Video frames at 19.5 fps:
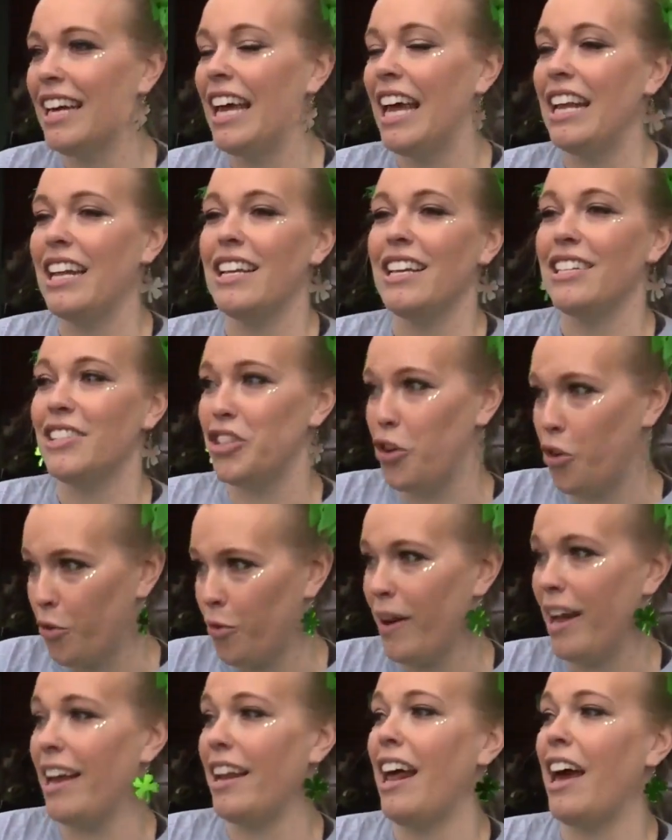it is
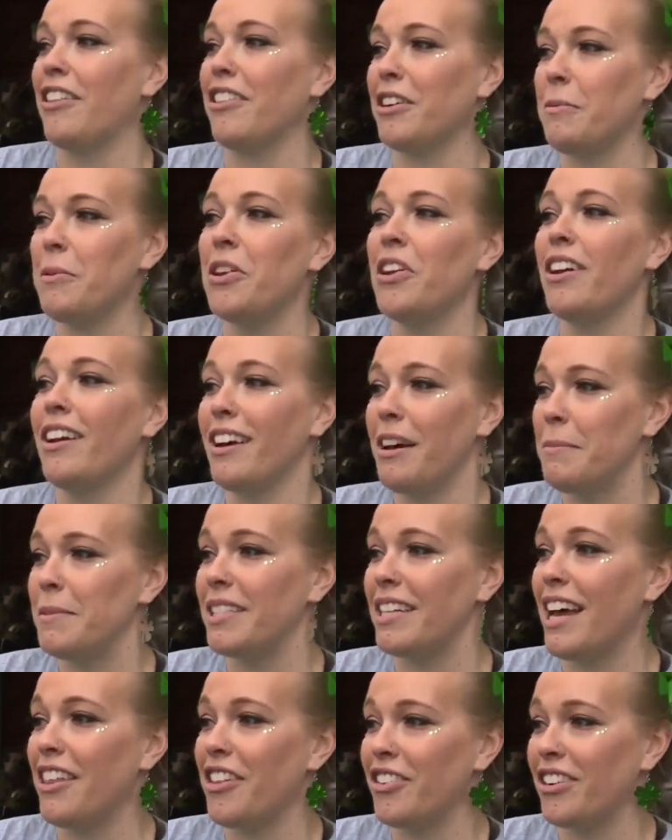great how the community comes
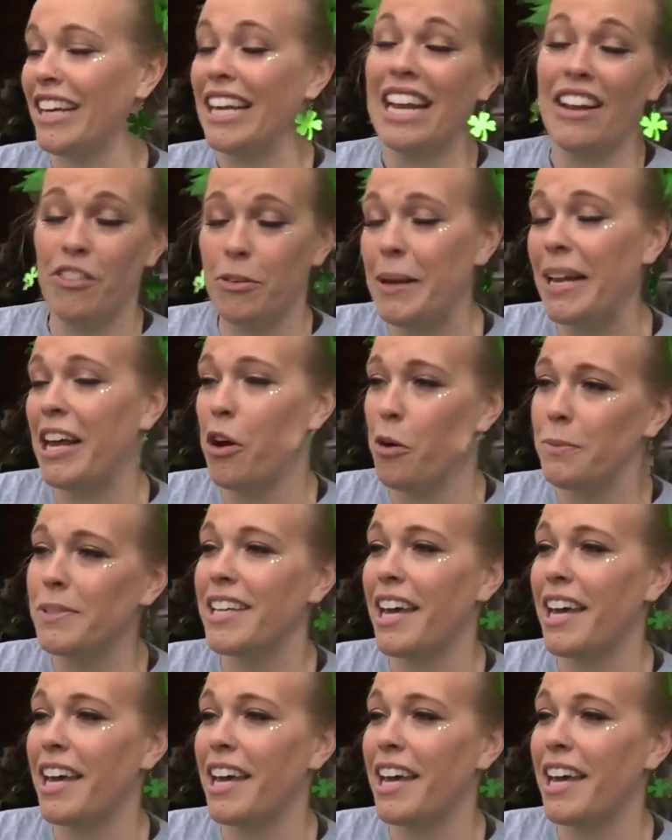together to get everybody home